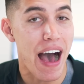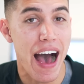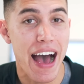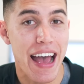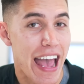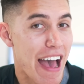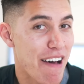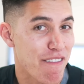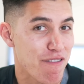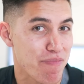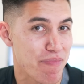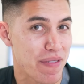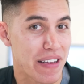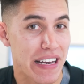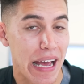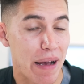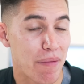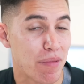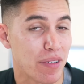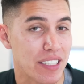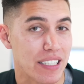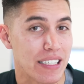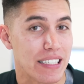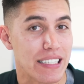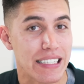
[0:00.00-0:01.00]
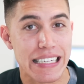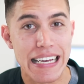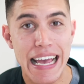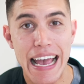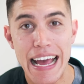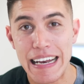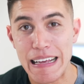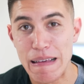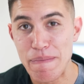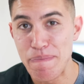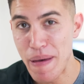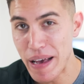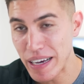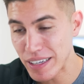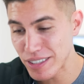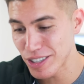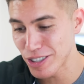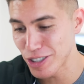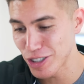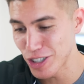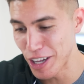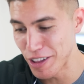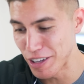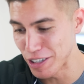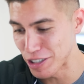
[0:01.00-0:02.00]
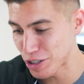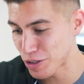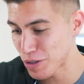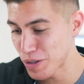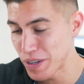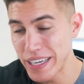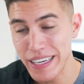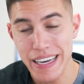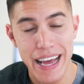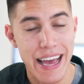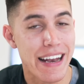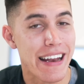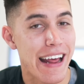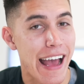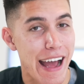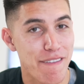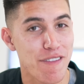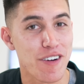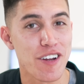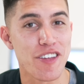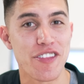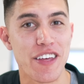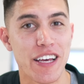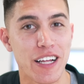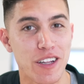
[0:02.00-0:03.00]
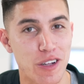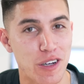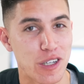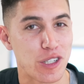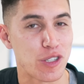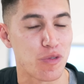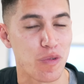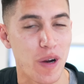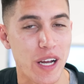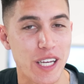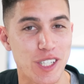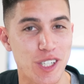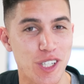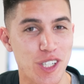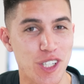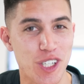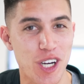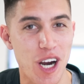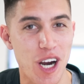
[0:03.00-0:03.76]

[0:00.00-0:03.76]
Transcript: I haven't been able to see any pixels on the screen, and everything looks razor